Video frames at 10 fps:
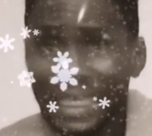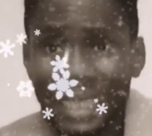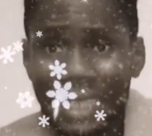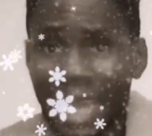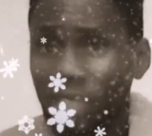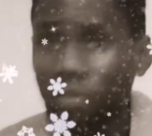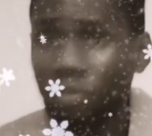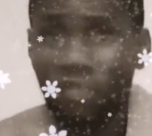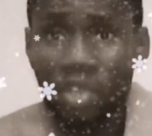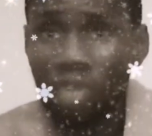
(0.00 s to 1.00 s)
the likes of the
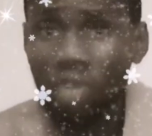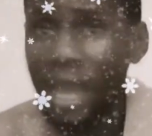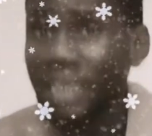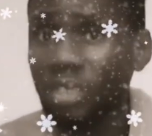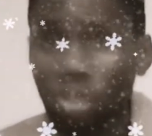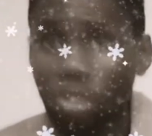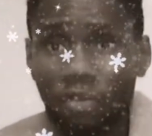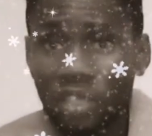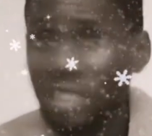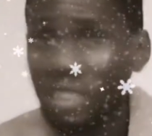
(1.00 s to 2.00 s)
Federer and the
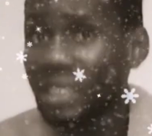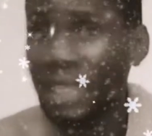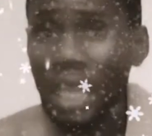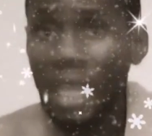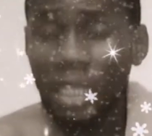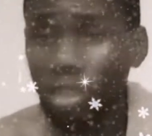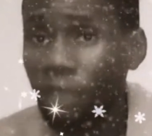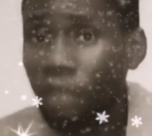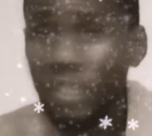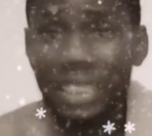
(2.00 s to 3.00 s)
Djokovic
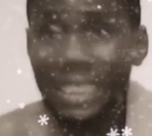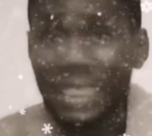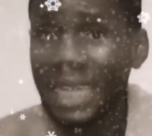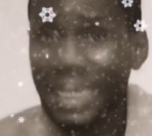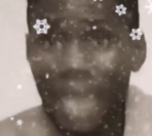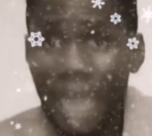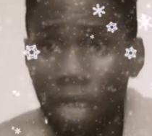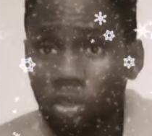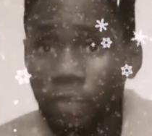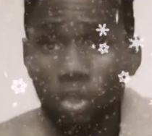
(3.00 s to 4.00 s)
and the Nadals
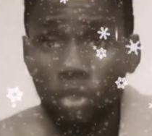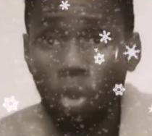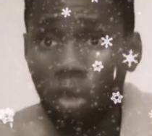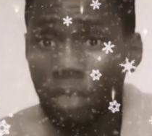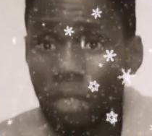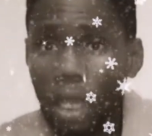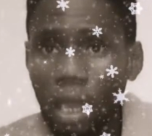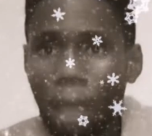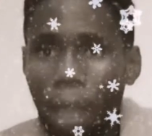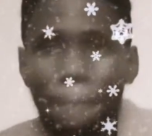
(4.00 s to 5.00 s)
of this world.
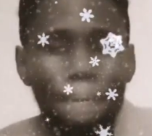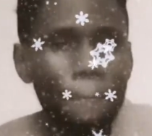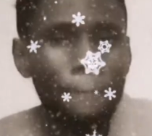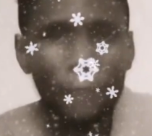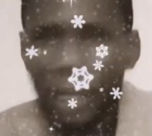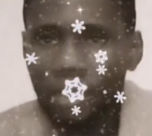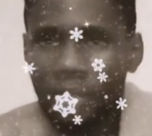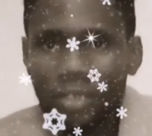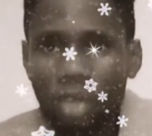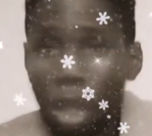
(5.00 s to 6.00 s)
But
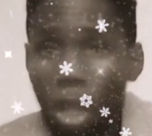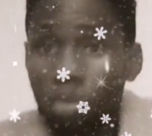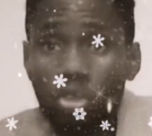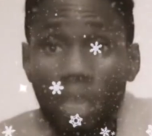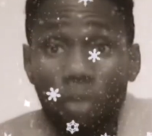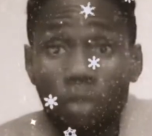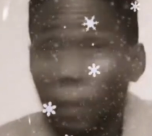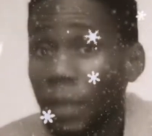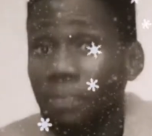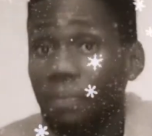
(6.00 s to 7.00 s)
who knows, I could be
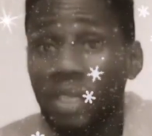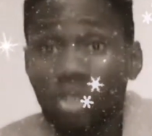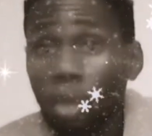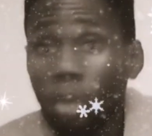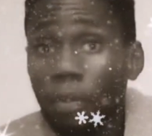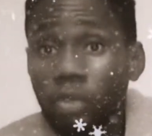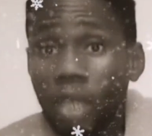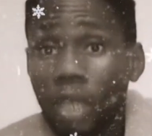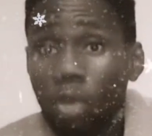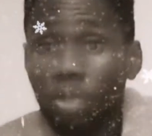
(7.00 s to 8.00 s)
playing mixed doubles
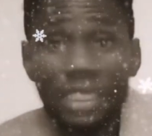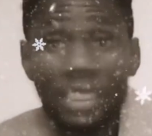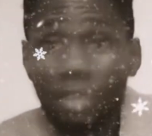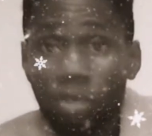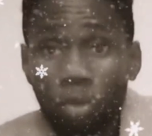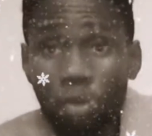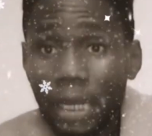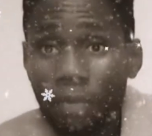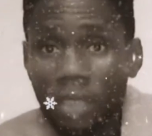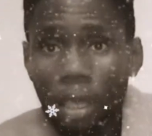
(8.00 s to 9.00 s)
with Serena
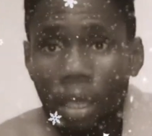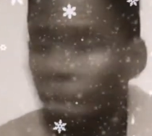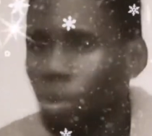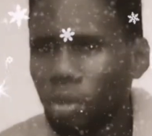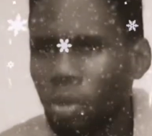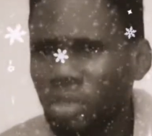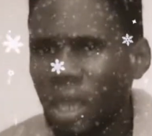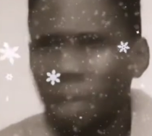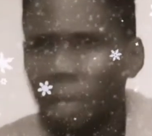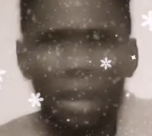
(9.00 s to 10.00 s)
Williams. Who knows?
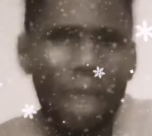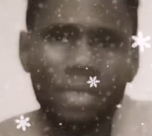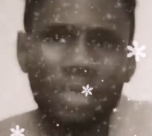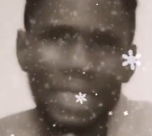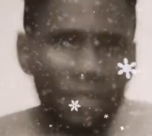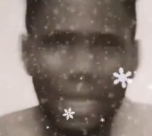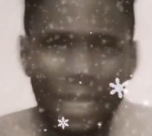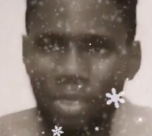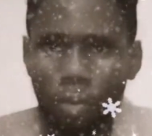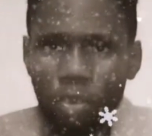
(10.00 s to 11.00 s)
But I wasn't giving that
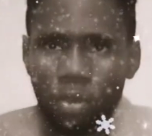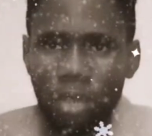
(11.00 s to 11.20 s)
support.